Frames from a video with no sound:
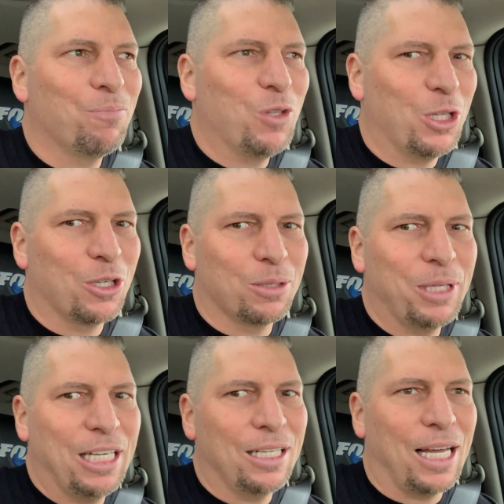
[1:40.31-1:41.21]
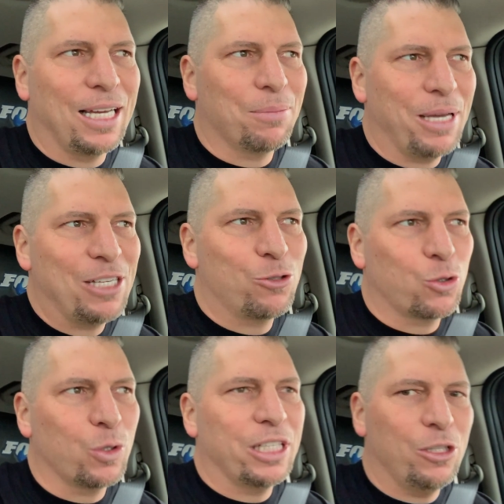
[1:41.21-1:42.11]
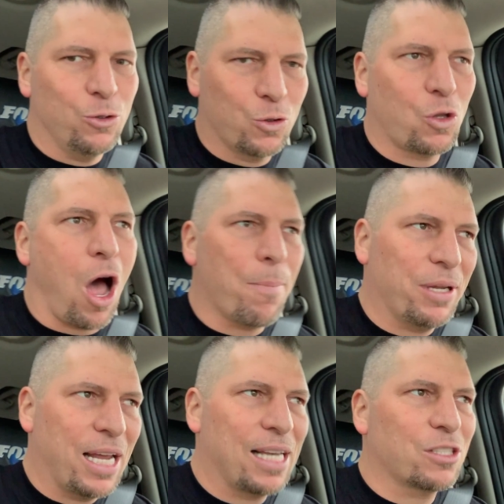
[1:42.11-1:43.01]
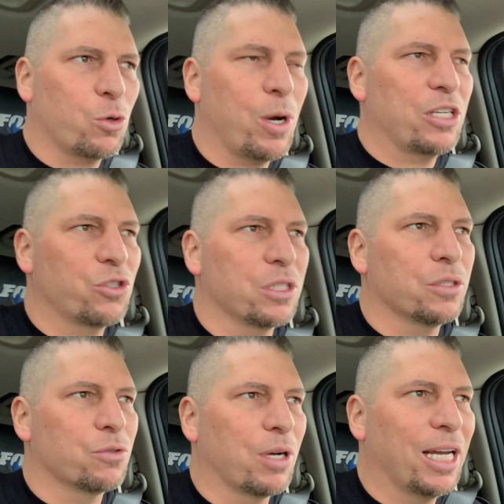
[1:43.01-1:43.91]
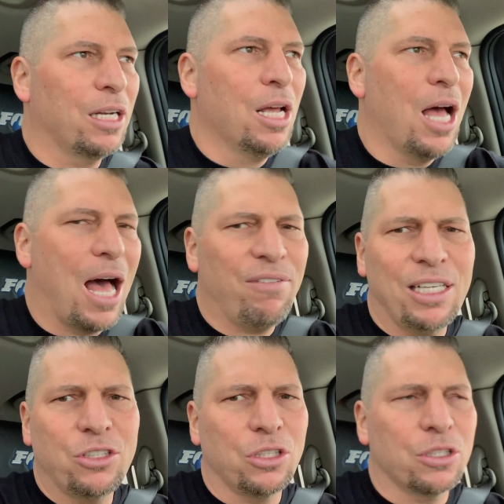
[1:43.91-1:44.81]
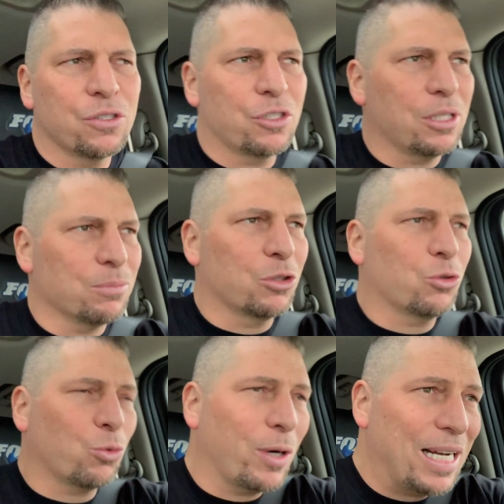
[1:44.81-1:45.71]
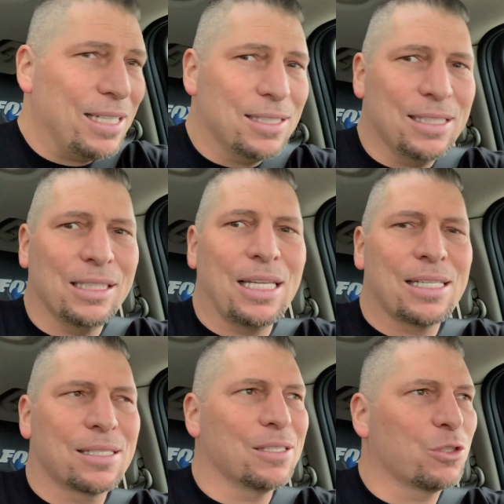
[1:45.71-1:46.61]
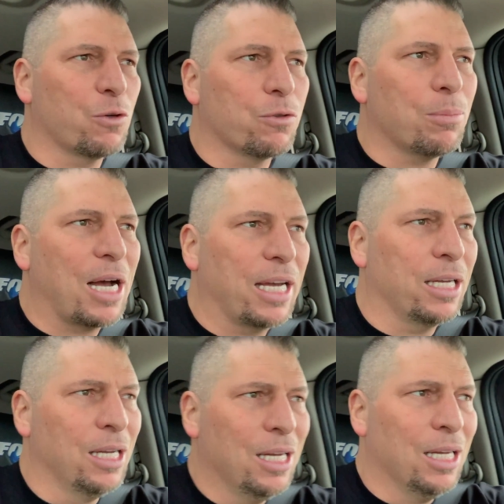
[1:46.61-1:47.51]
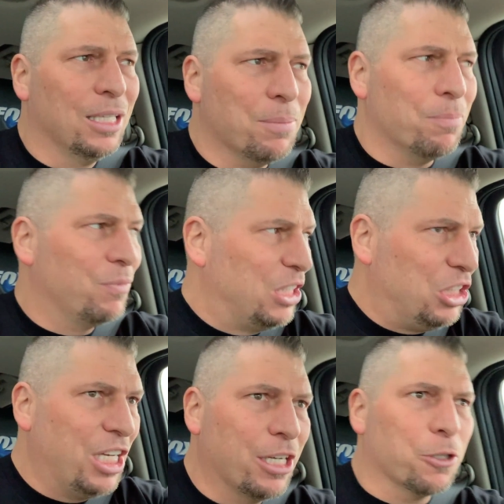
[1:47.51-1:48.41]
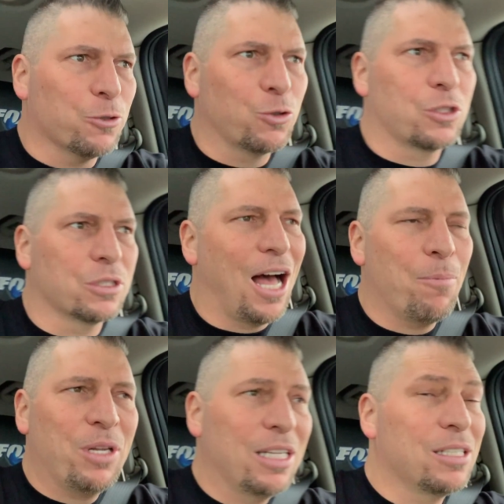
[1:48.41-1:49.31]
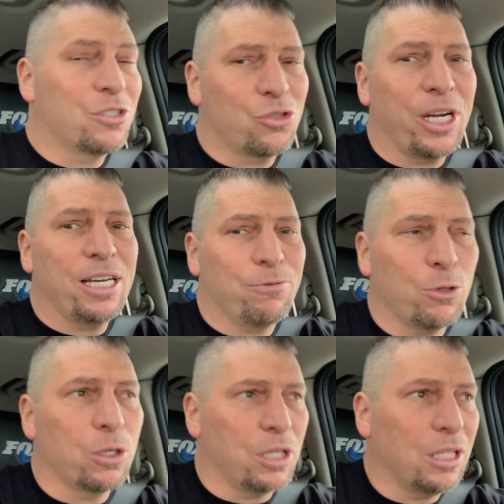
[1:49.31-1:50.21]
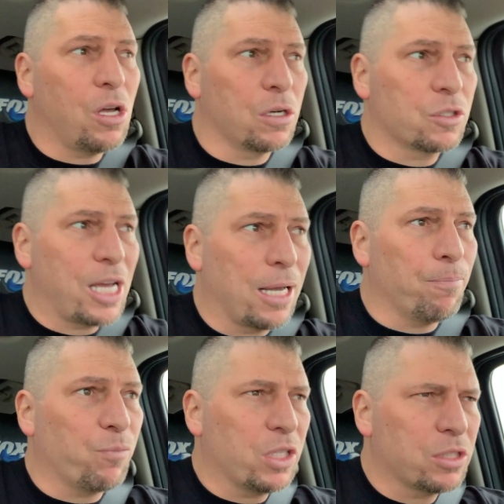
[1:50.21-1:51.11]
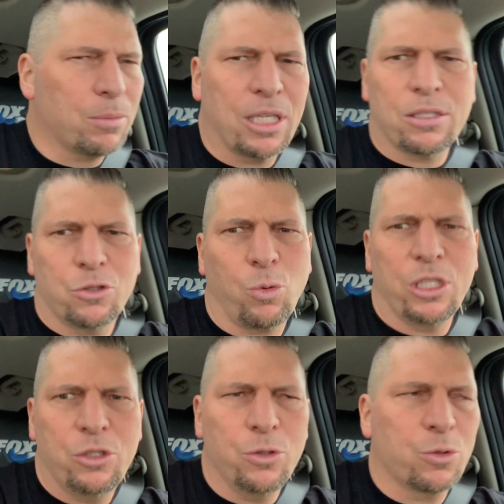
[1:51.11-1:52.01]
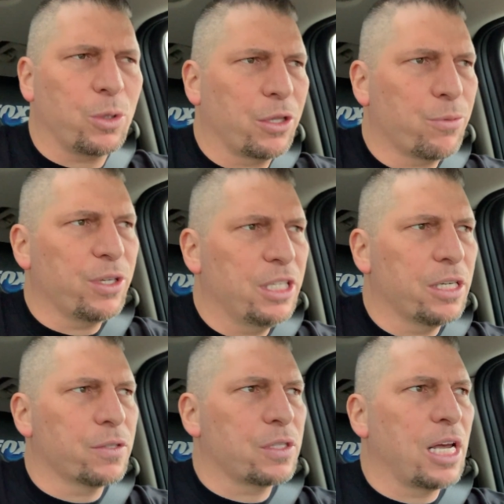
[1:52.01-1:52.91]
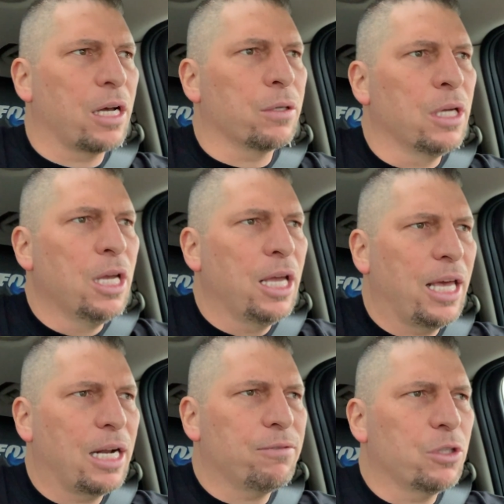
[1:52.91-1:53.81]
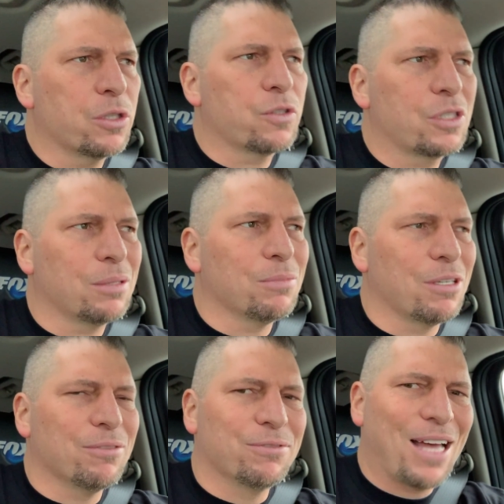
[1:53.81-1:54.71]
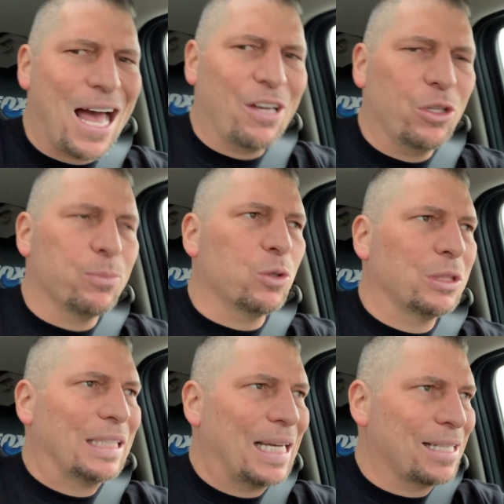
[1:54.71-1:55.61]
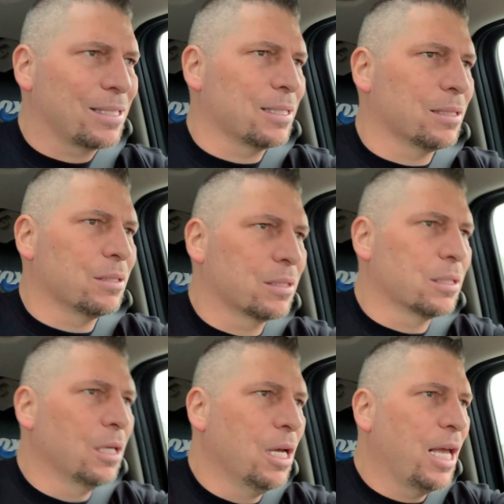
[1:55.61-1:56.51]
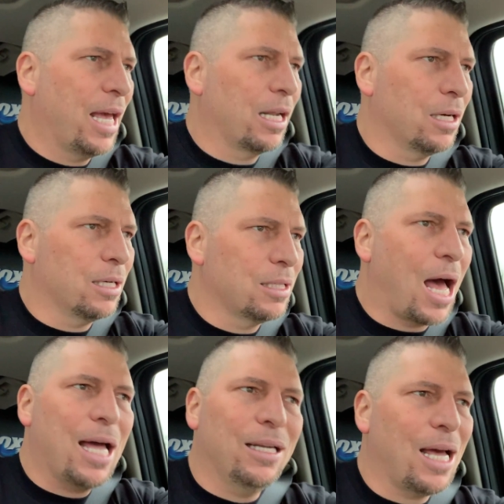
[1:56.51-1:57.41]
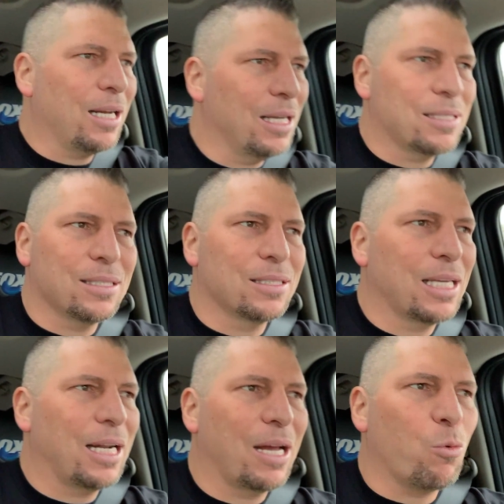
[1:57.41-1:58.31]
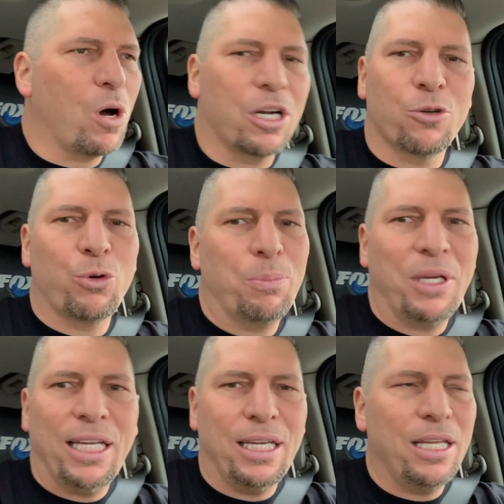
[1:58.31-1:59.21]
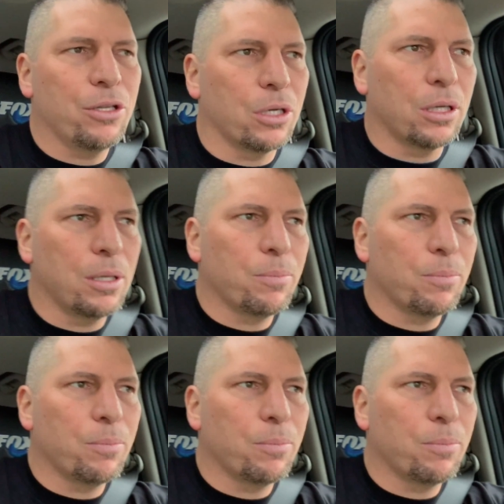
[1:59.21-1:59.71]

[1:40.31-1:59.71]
You know what I mean? Like, make sure that you stop and ask questions, right? I've had to learn some crazy lessons over my years. I've been in this trade for a long time. It's something like twenty-two, twenty-three years now. And I've learned some valuable lessons. And uh, not, not lessons that I want to repeat either.